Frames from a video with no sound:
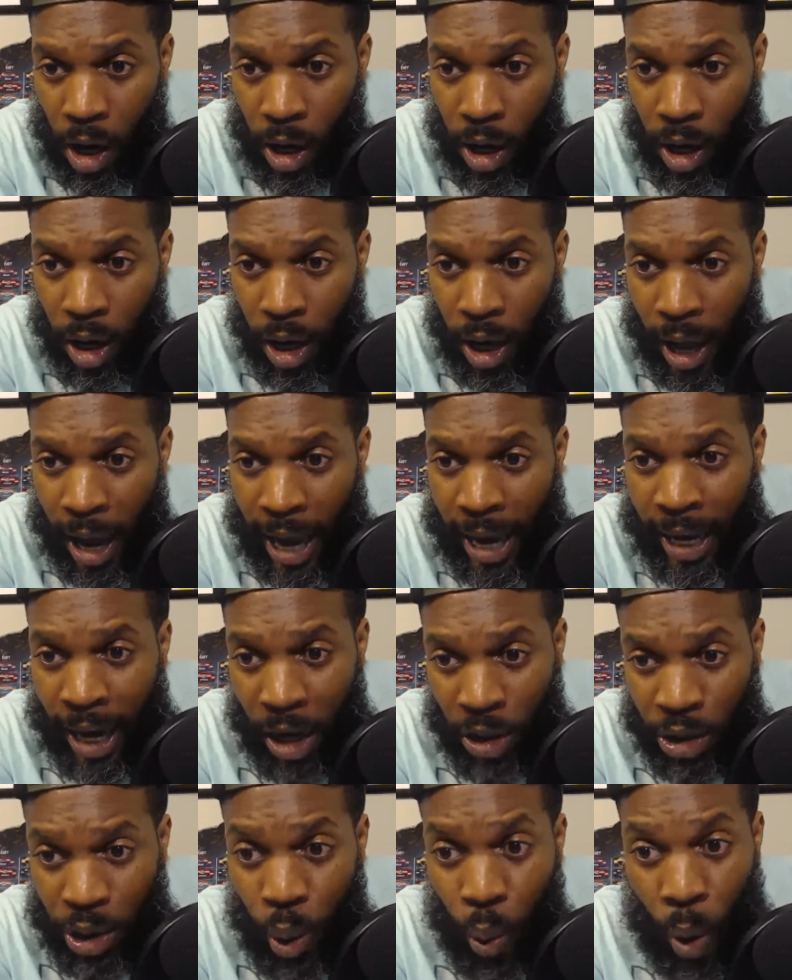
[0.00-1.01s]

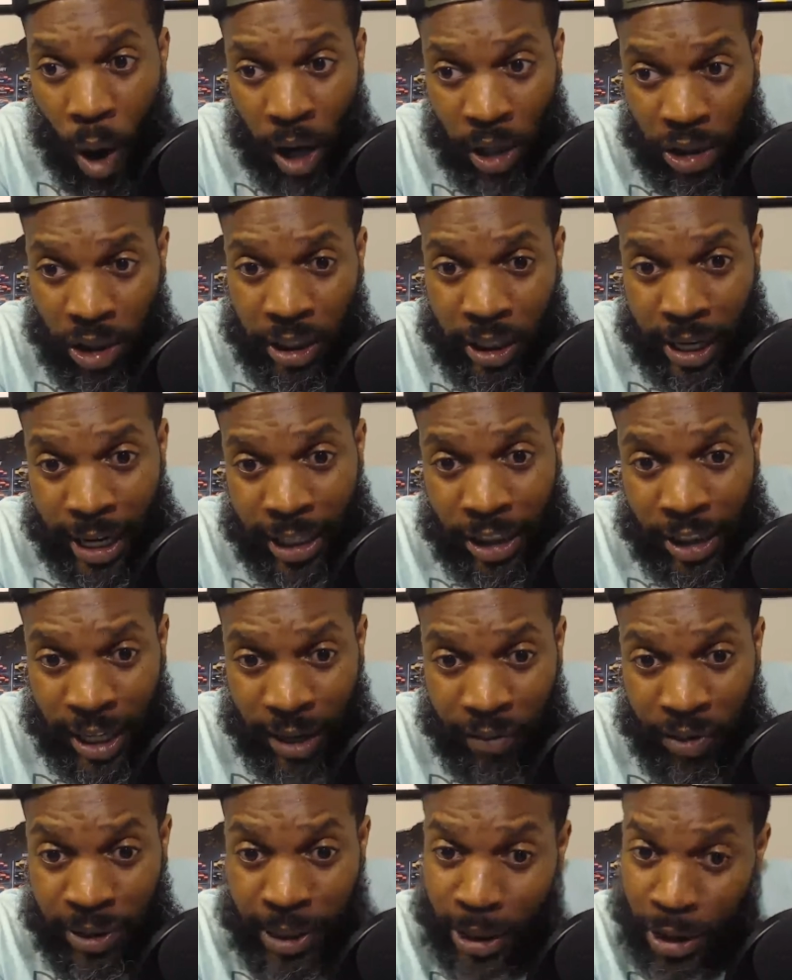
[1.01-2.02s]
And also Washington at
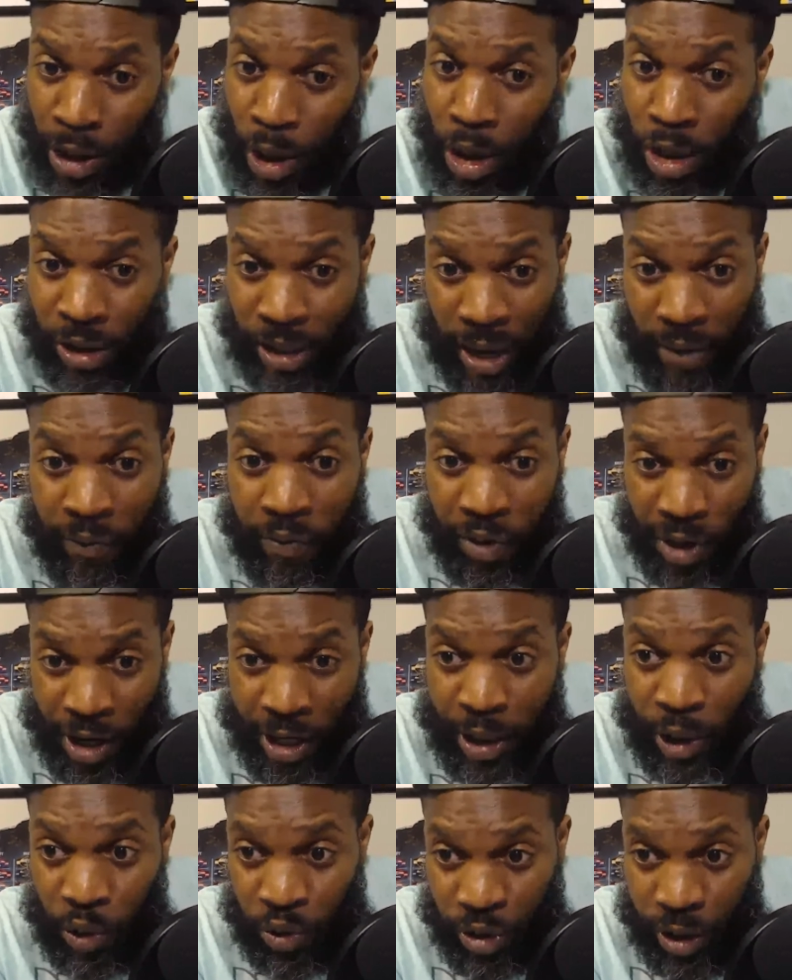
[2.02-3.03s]
San Francisco, because that
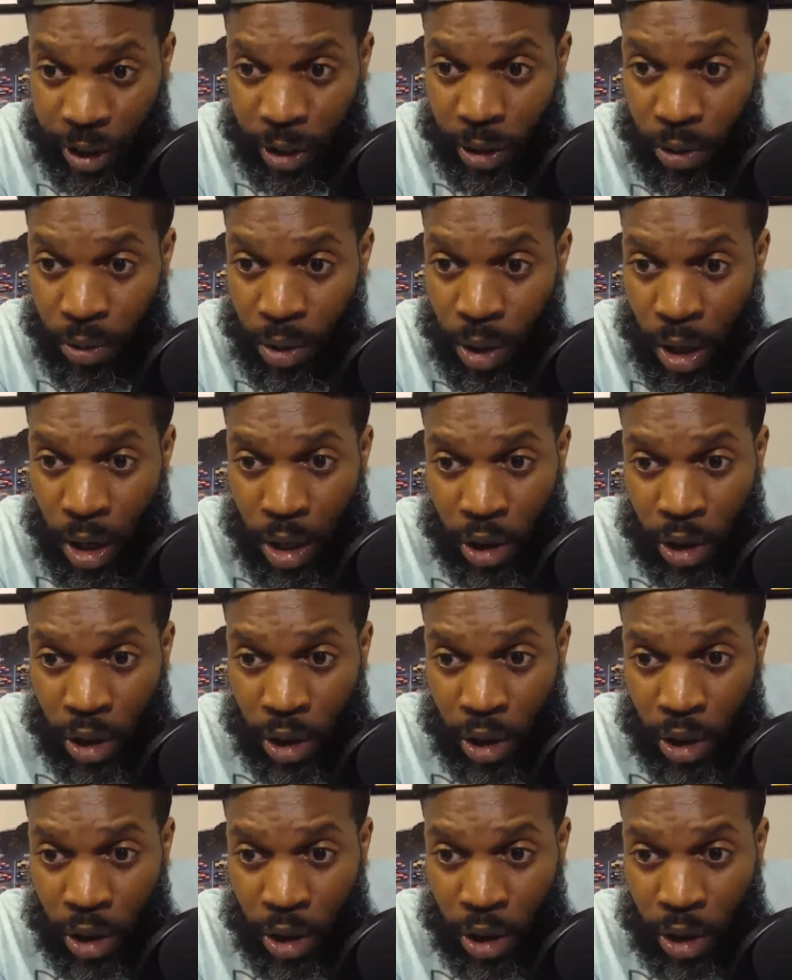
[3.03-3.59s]
front is real.